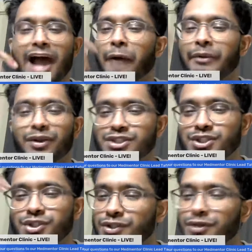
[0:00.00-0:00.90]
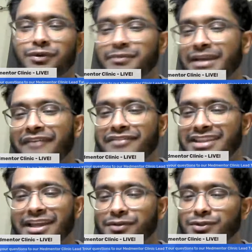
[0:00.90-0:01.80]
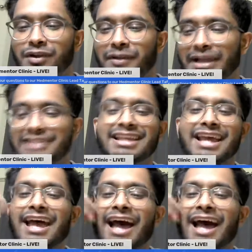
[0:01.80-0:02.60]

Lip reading: I went on student room and everything. It was all a mess.